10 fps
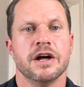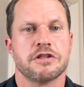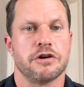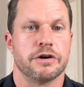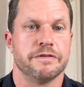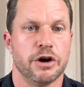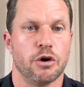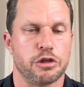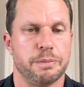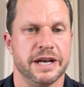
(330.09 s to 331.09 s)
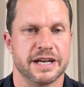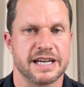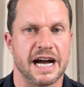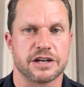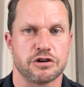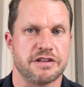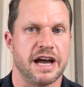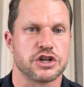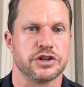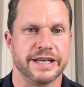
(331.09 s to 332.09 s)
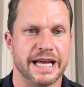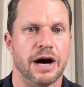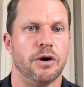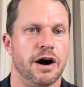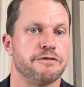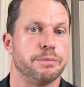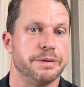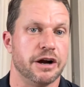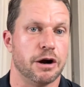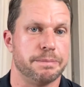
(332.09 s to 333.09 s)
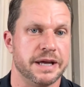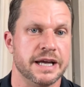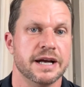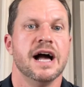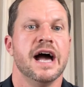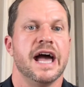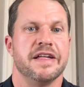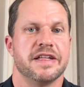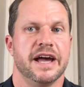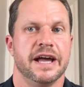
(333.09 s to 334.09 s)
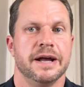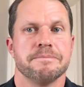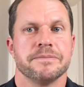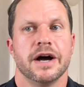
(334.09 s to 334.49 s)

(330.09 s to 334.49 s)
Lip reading: their orthopedic doctors actually now offer PRP as a